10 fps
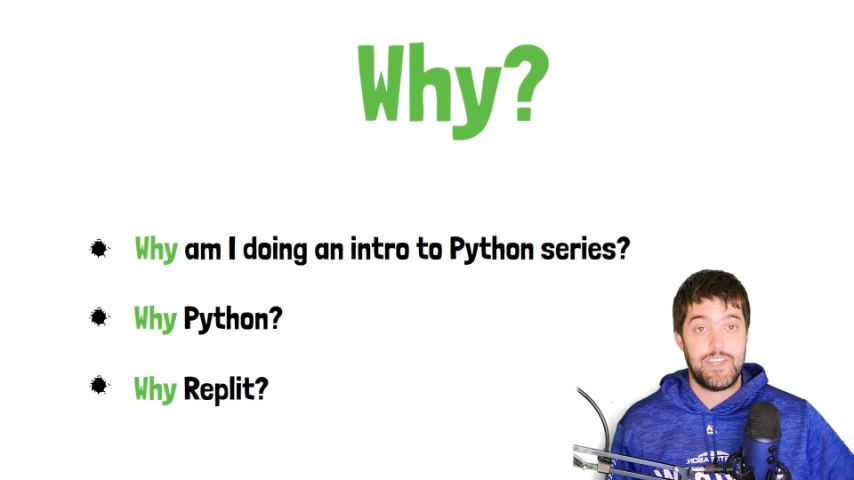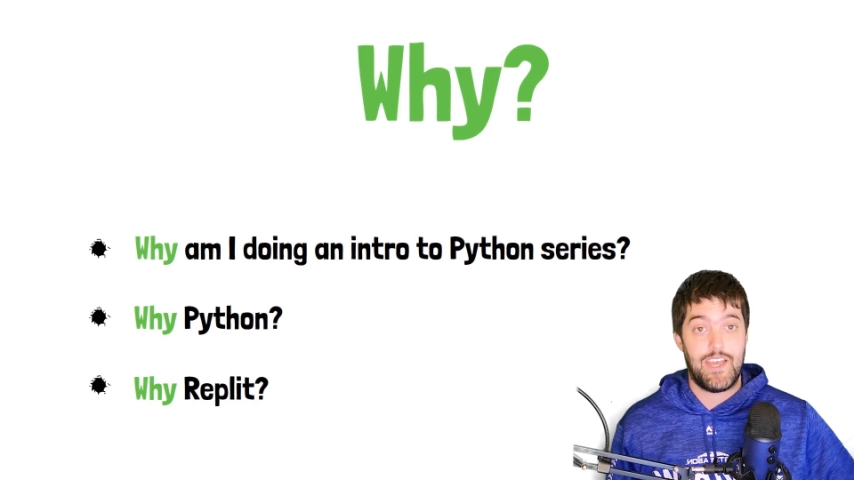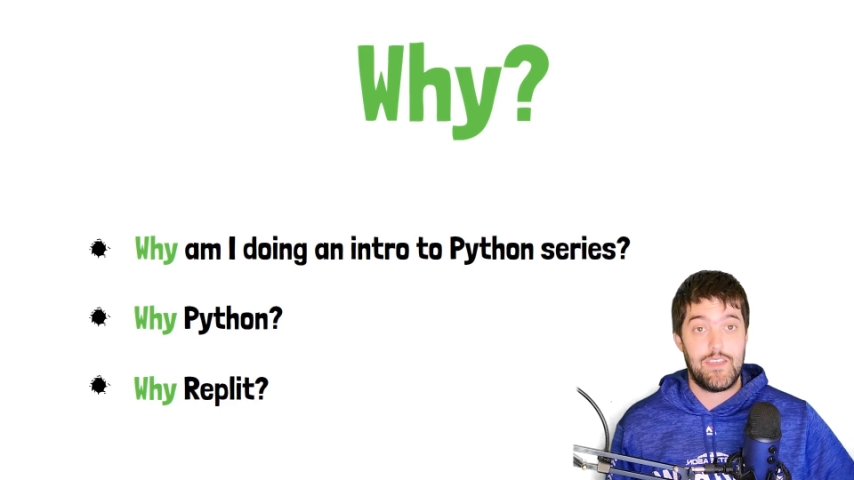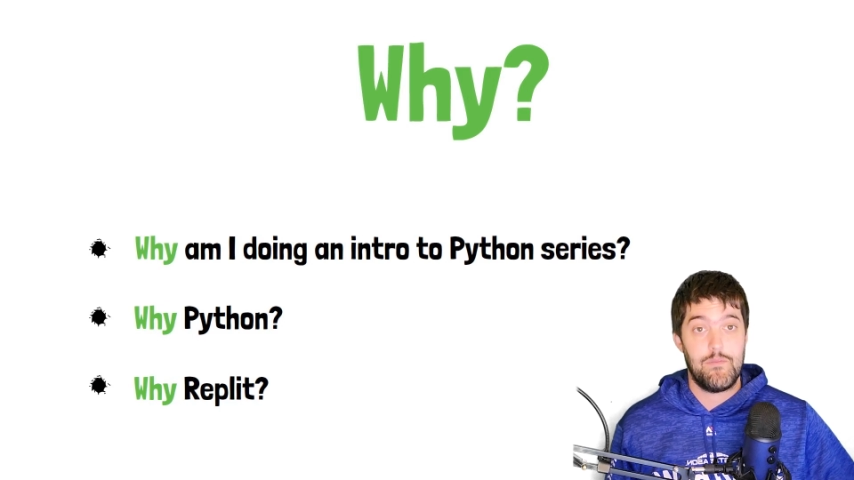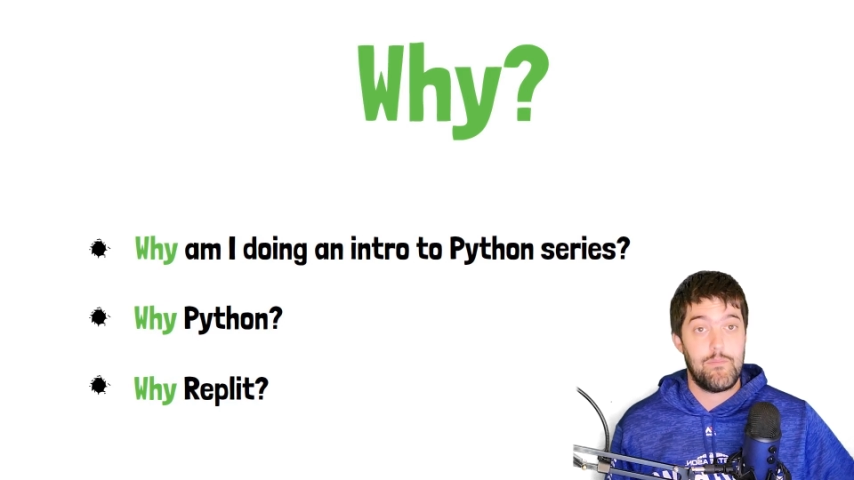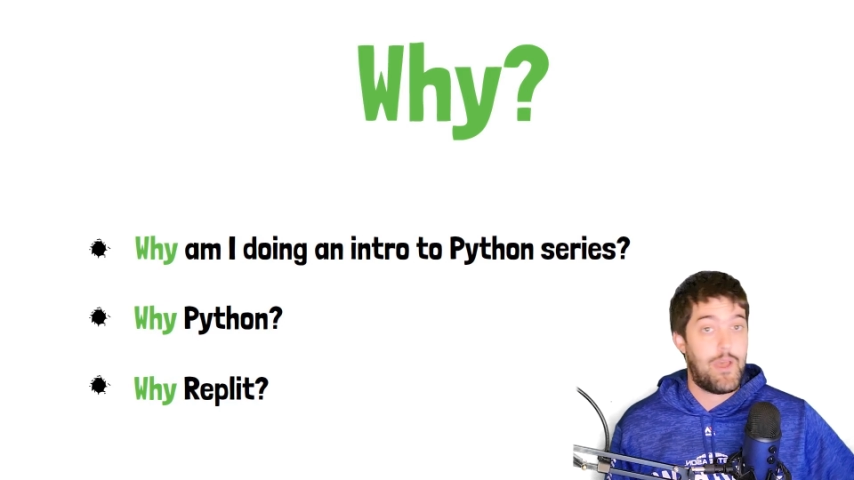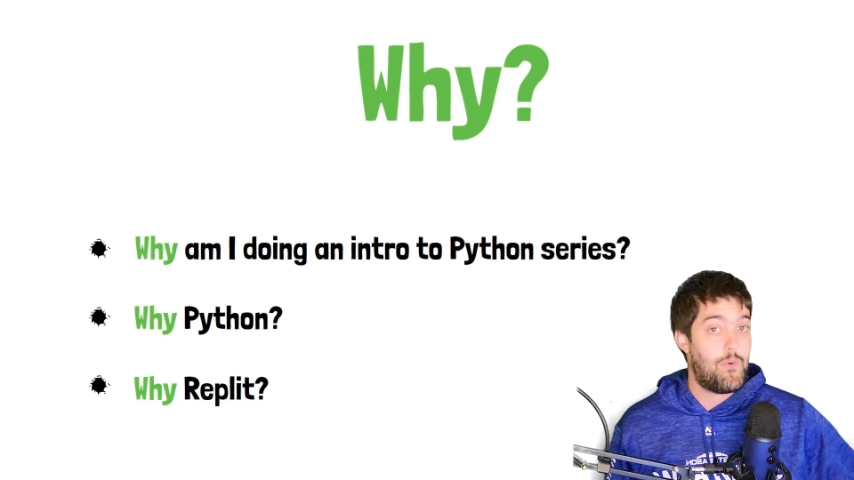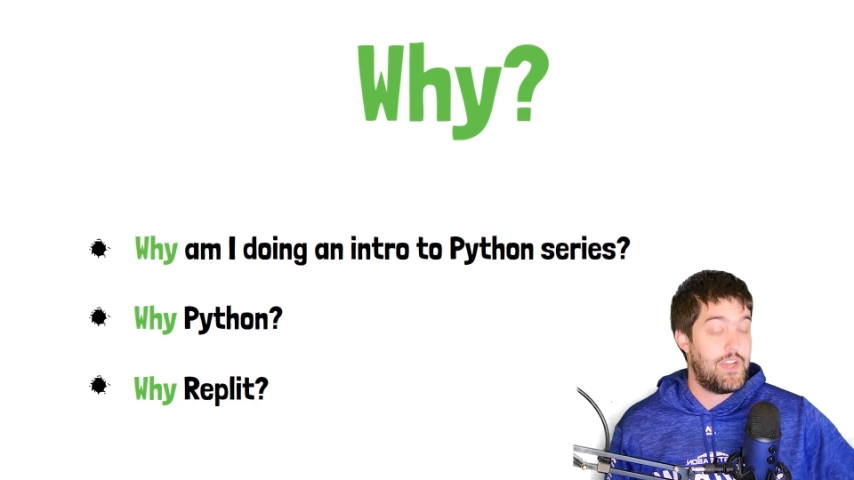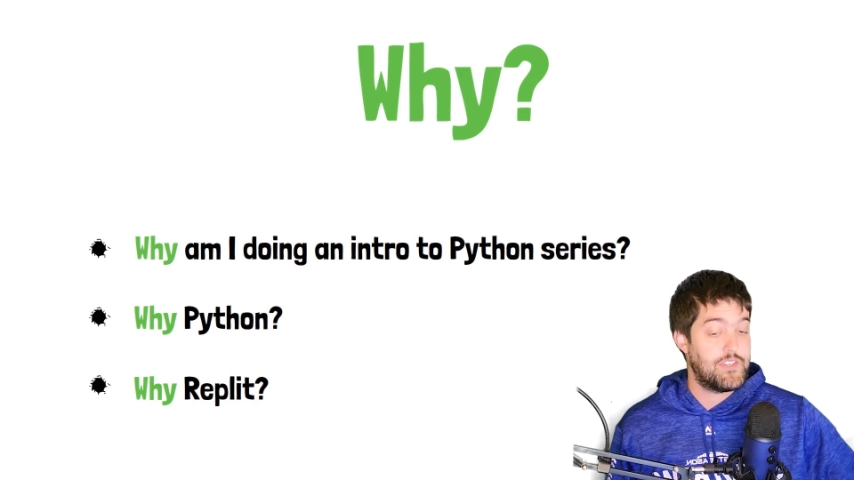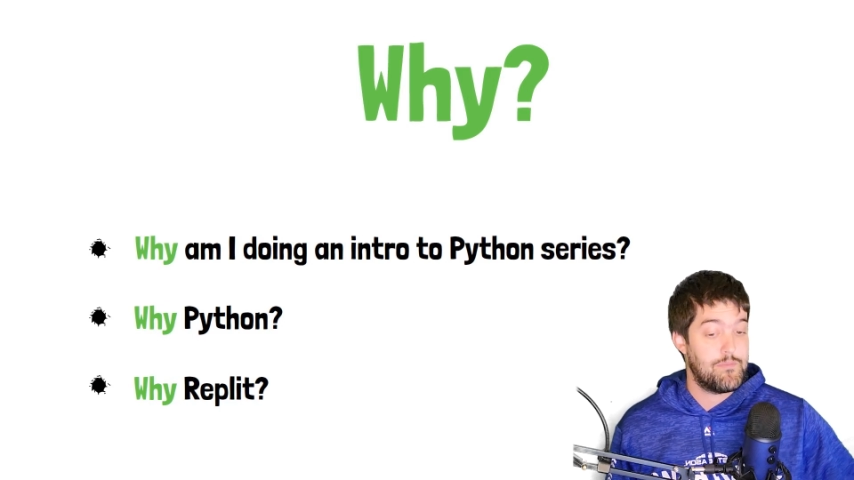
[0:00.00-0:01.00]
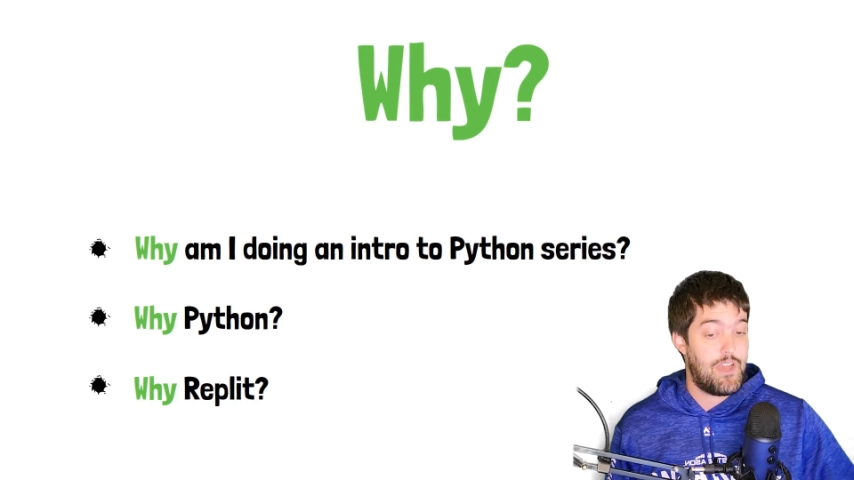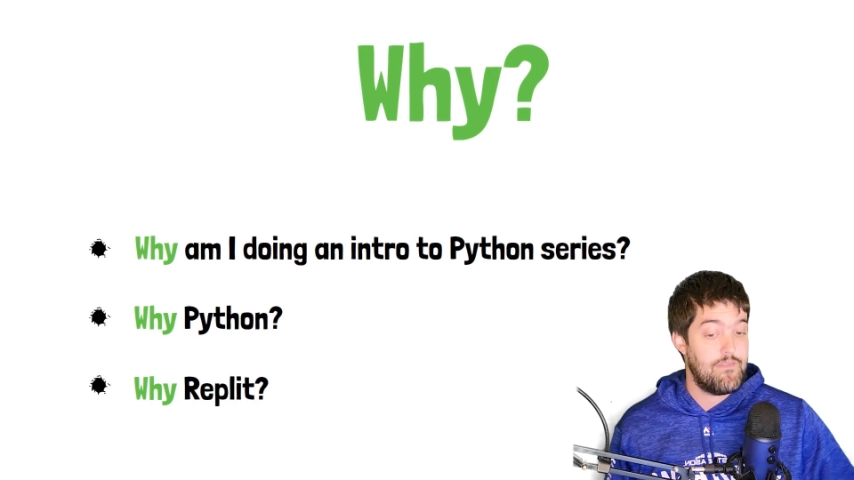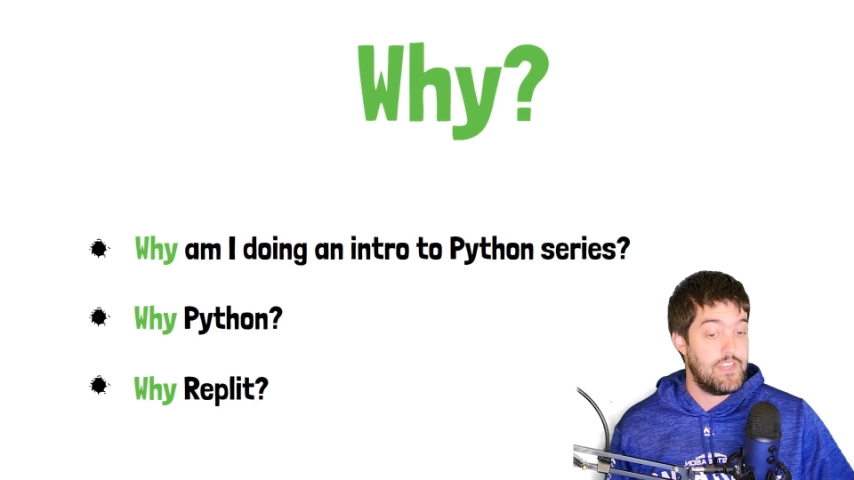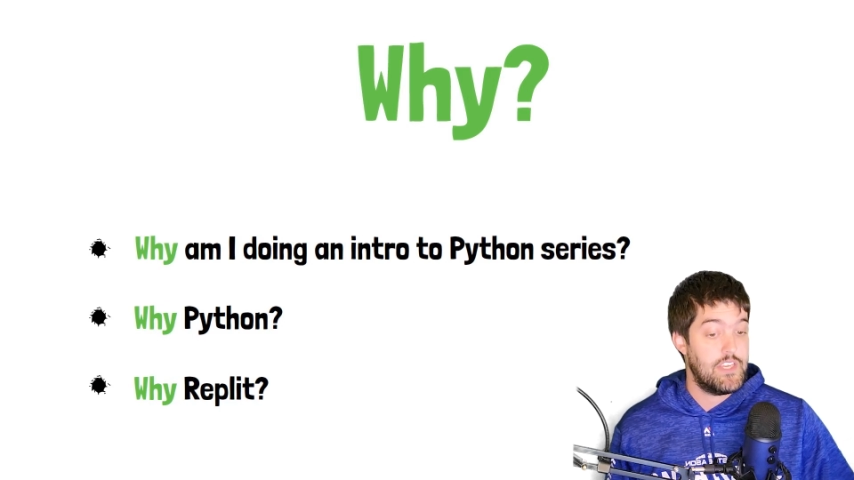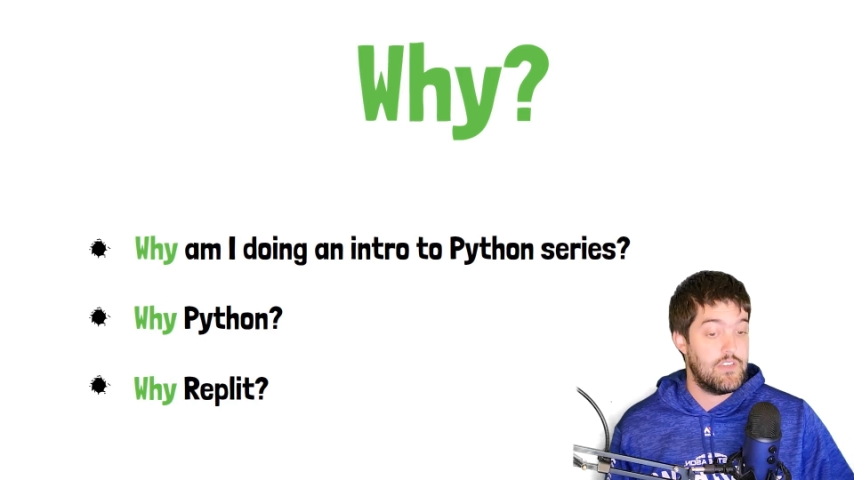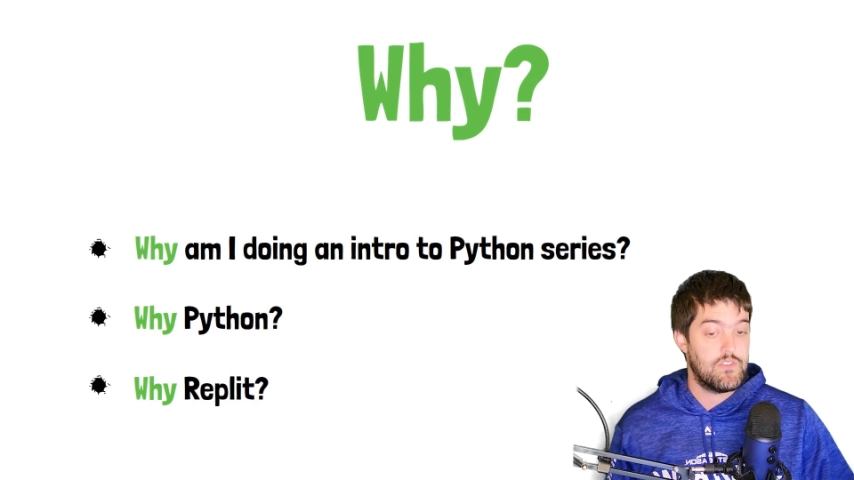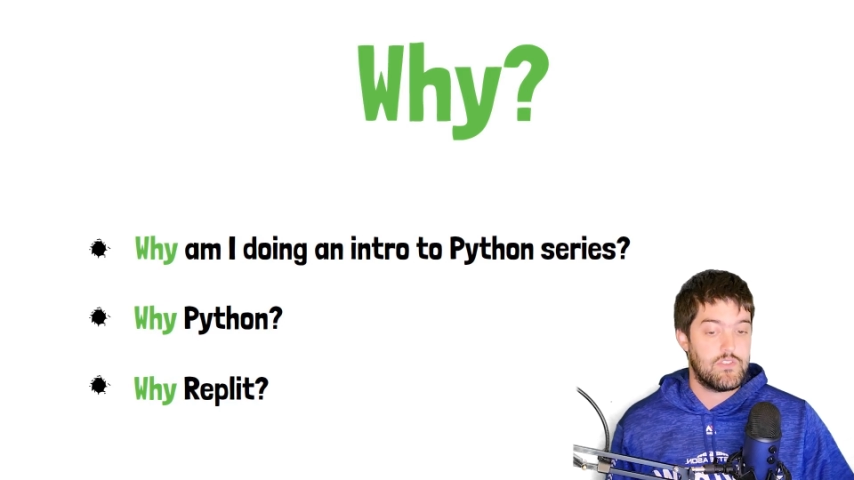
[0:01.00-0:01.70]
document by watching my videos.